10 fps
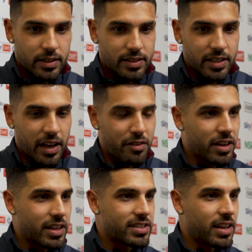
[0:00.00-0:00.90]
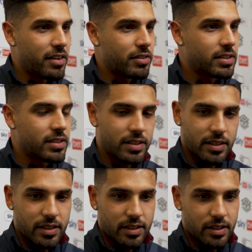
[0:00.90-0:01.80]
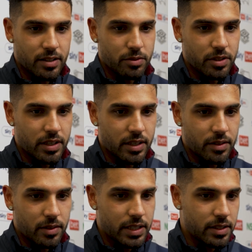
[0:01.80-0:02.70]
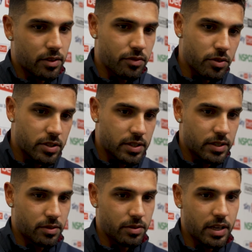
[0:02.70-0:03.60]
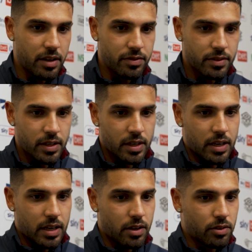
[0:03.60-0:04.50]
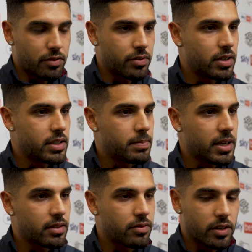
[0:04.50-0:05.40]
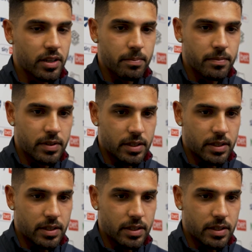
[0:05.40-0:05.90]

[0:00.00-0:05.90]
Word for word: it's 11 against 11. Uh, we are ready, of course. We have a lot of respect for them.